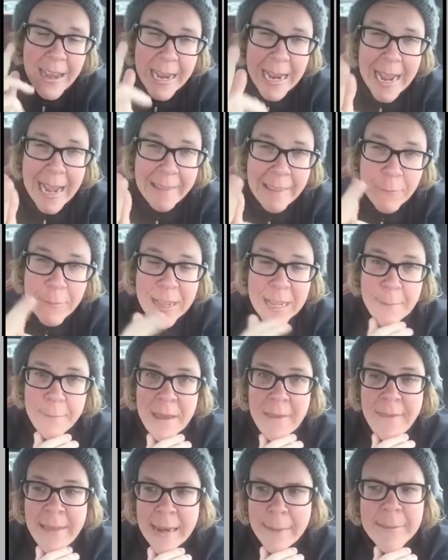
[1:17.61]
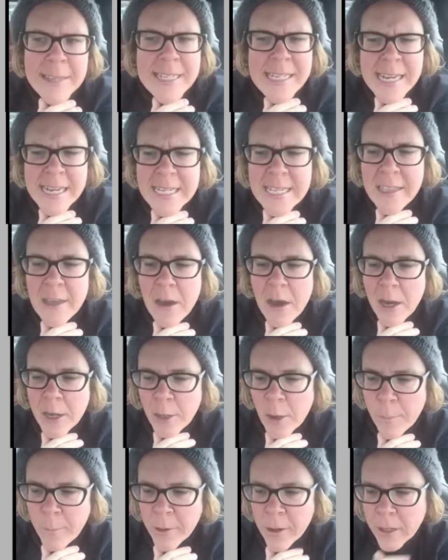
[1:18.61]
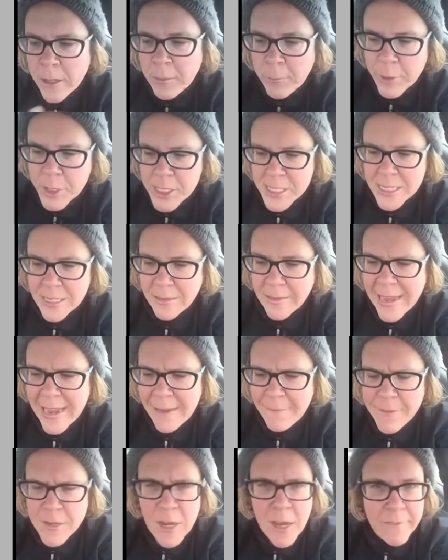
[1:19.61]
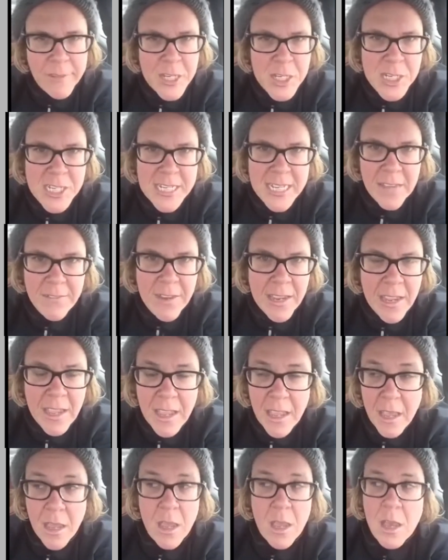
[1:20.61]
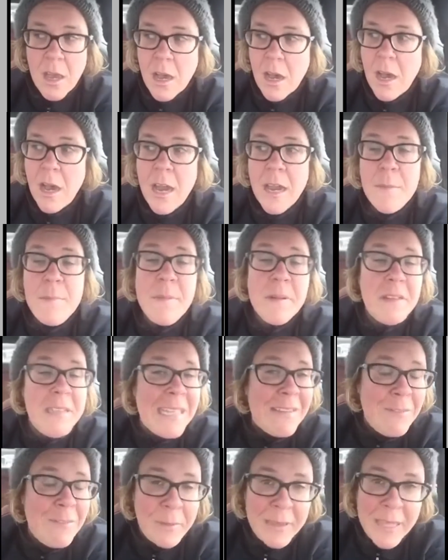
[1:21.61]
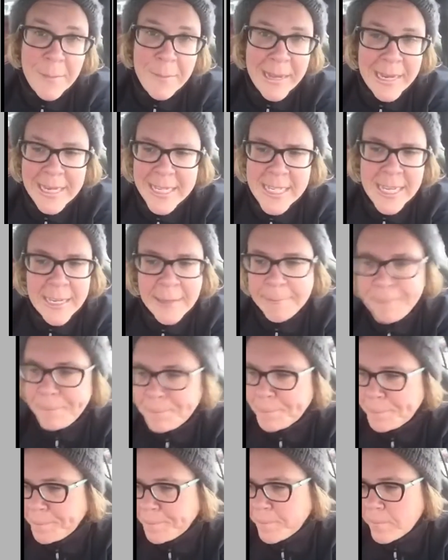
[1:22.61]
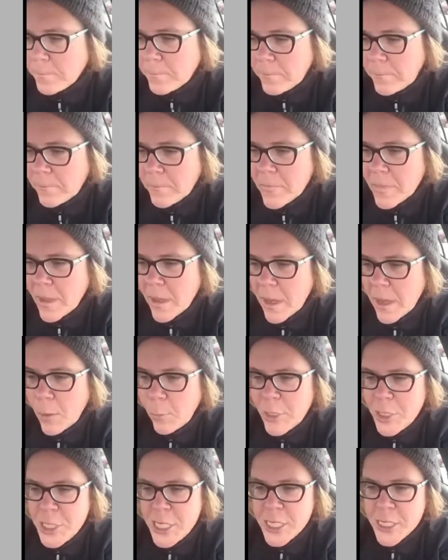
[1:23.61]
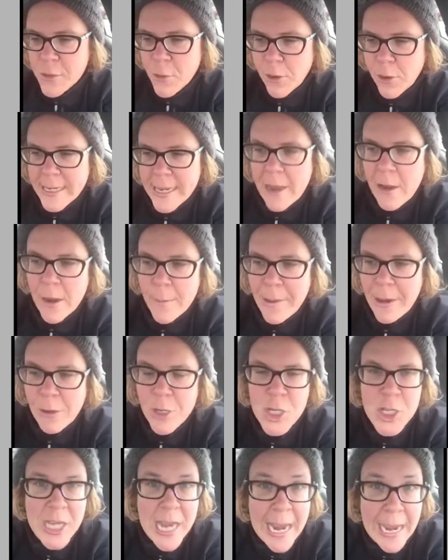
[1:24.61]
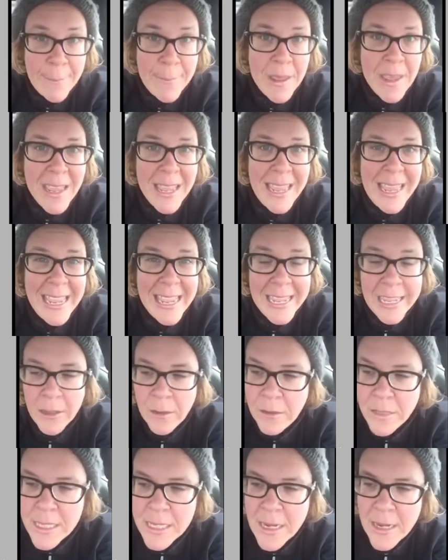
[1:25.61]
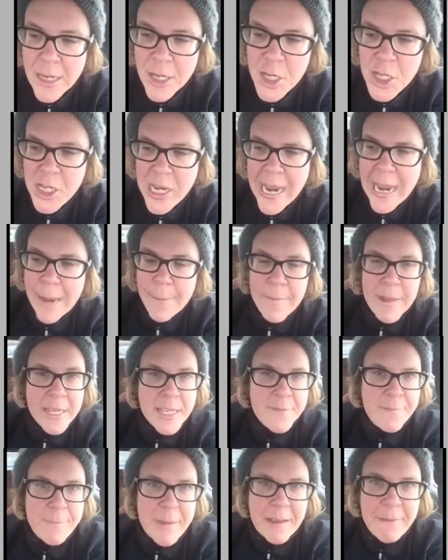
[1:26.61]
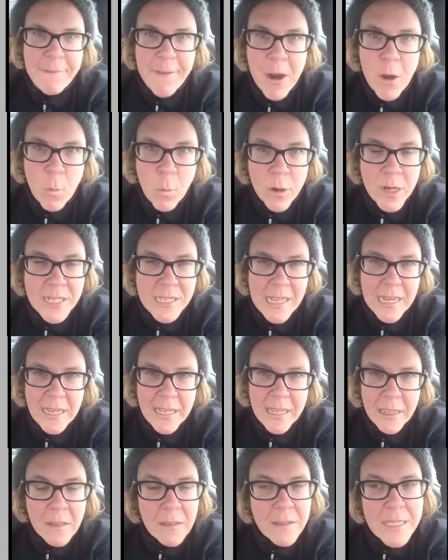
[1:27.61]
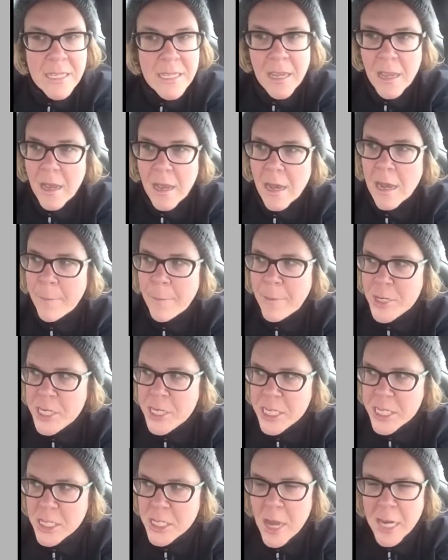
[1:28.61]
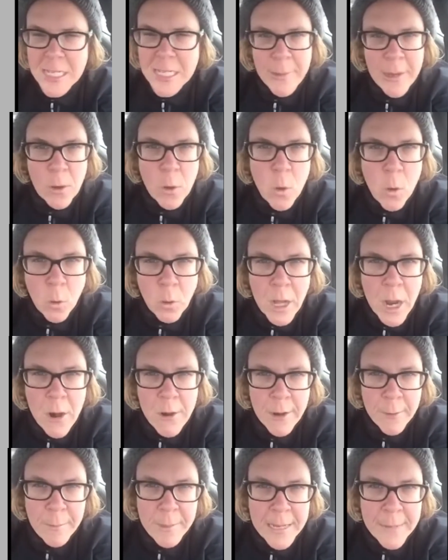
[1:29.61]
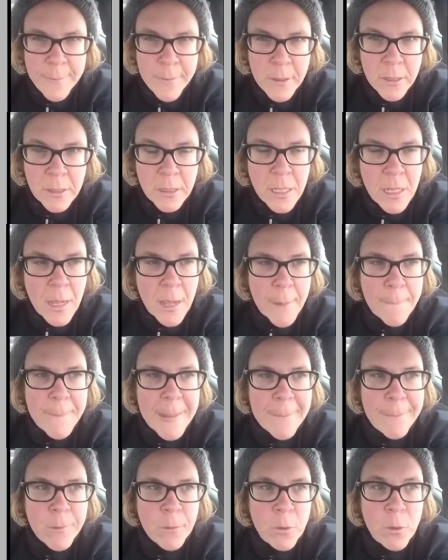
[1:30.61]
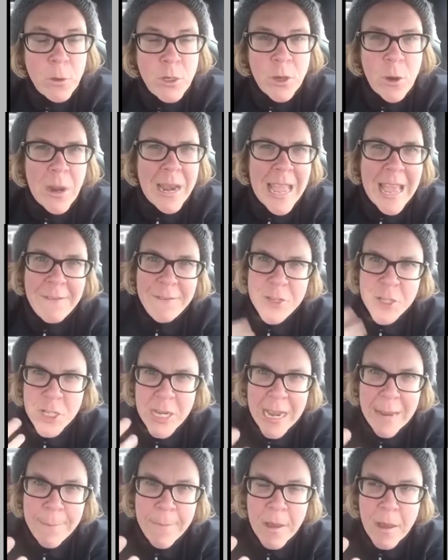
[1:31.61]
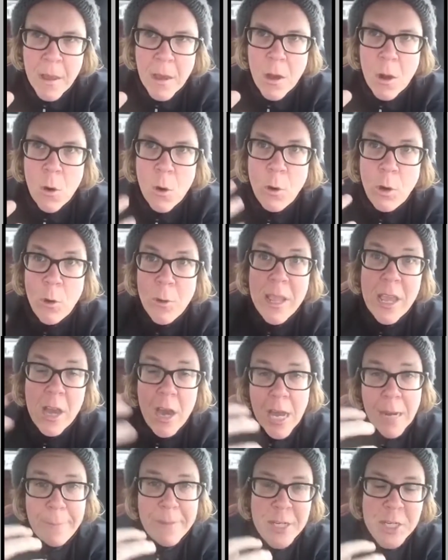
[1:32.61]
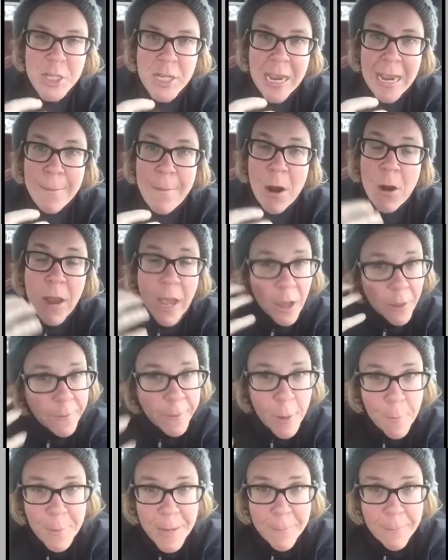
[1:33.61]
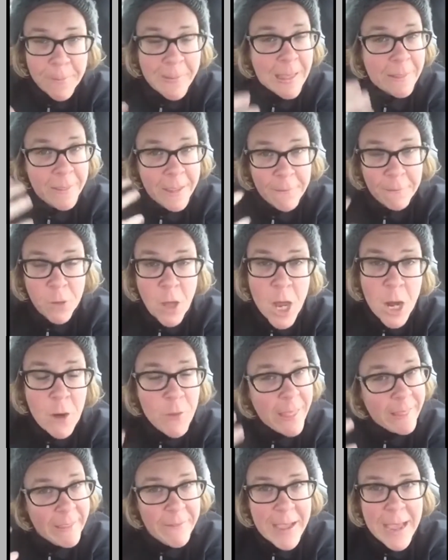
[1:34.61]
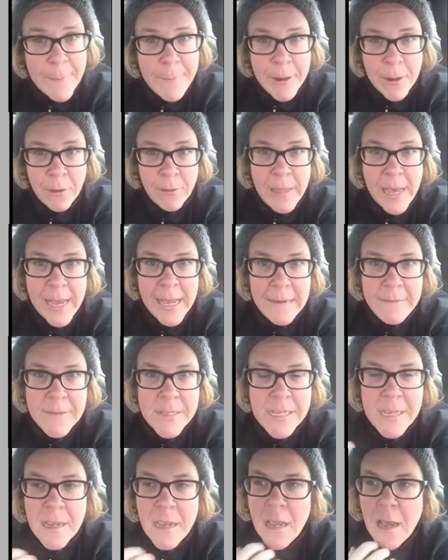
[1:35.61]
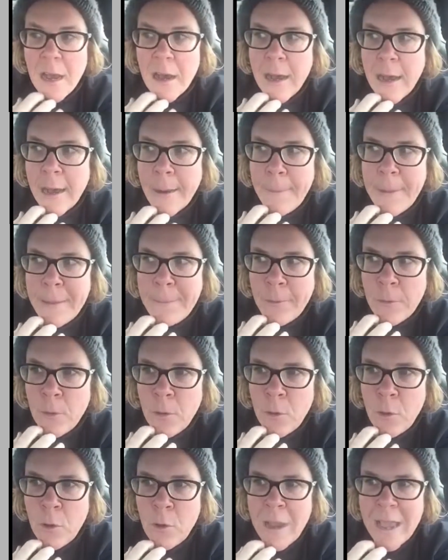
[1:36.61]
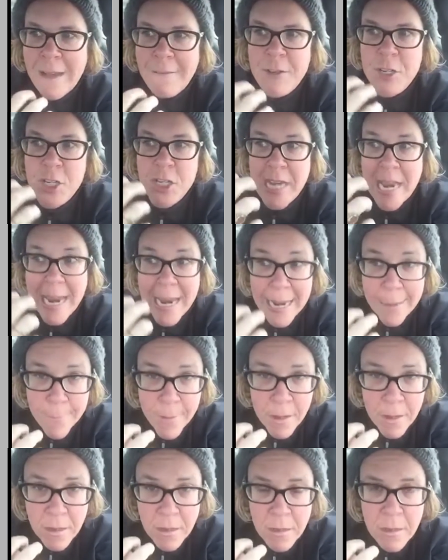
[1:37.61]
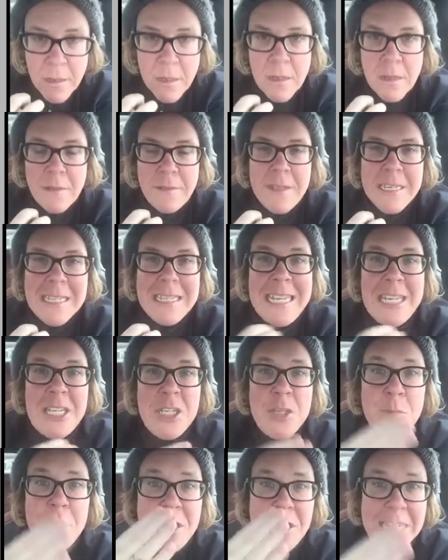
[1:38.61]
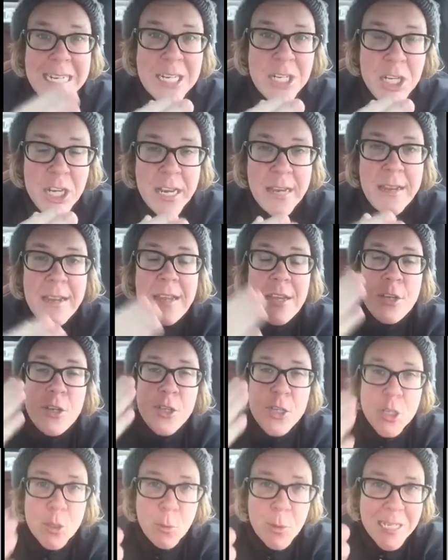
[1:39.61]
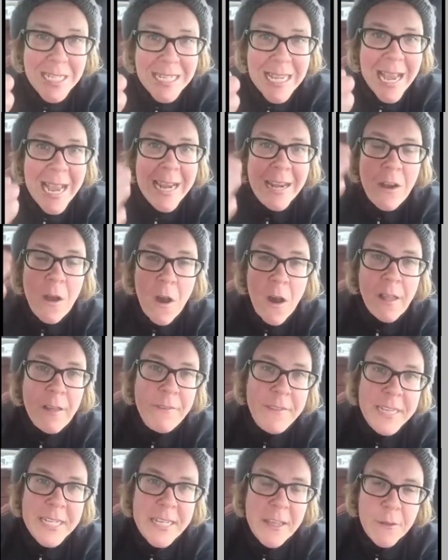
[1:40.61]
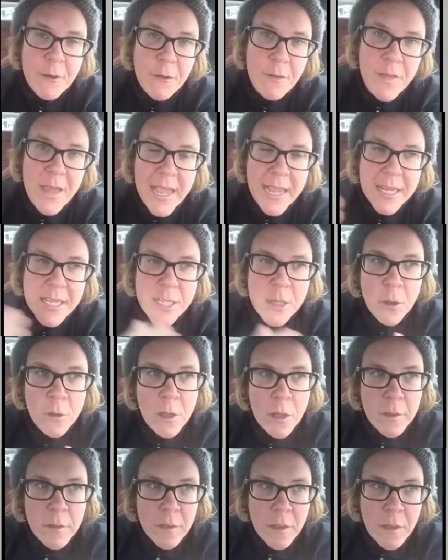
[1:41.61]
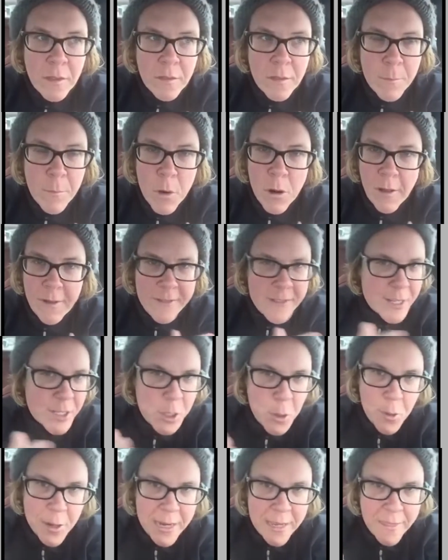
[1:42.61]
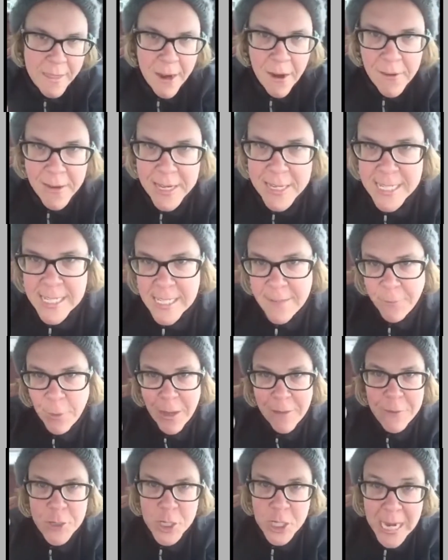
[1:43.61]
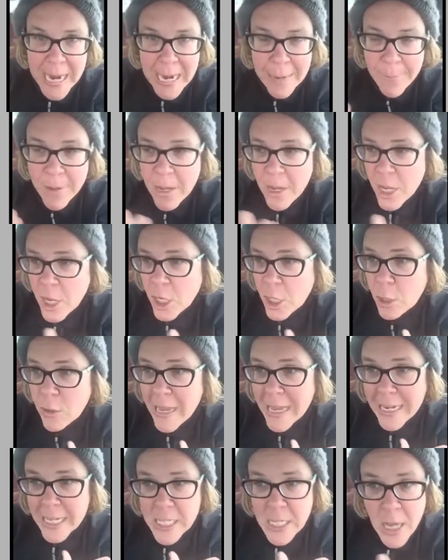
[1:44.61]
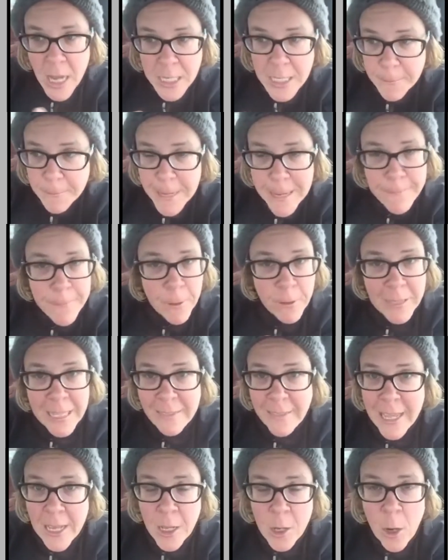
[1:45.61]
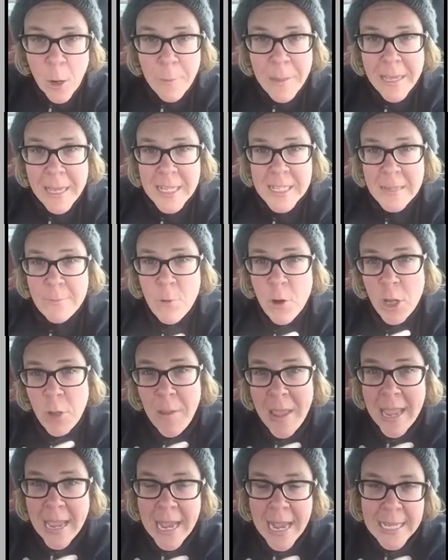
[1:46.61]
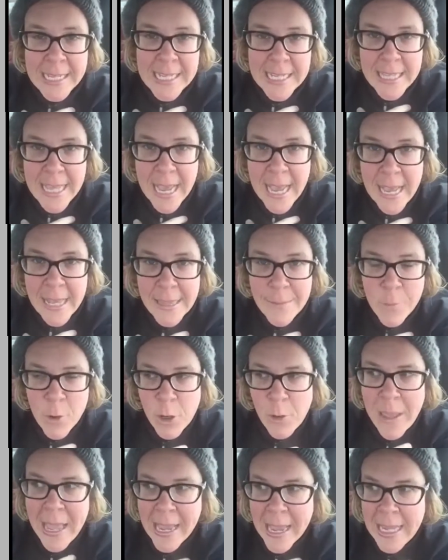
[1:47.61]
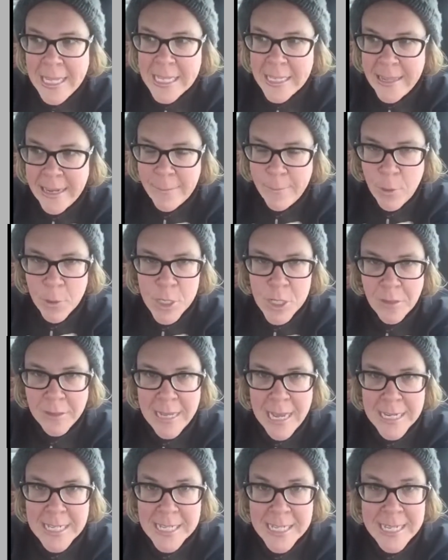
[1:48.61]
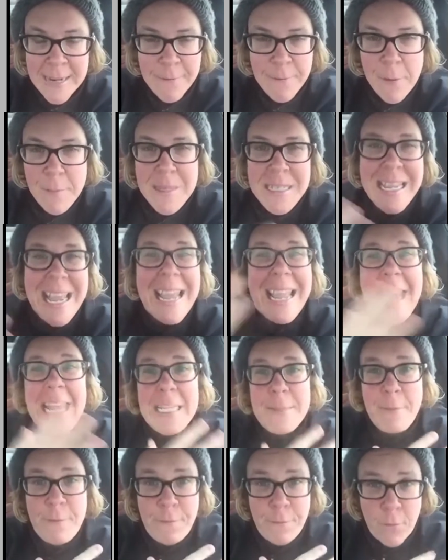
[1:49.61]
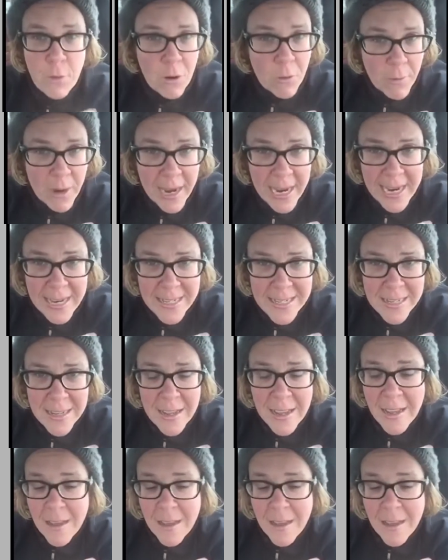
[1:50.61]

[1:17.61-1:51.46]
I highly recommend that. I'm listening to the audiobook, which is a live talk that she's giving. Unbelievably amazing uh, what she's throwing down about shame and guilt. Shame is by far worse than guilt, uh, but she just talks about wholehearted people. People who don't have shame or who don't get caught up in shame are healthier people. They live longer, they live happier lives. Uh, people who have shame, this leads to addiction, suicide, all of these other things. So the, the, the moral of the story there is, is if you have shame, you got to talk to people, let that go, because the more you hang on to that, the more you hang on to that emotional toxicity from decades before, right?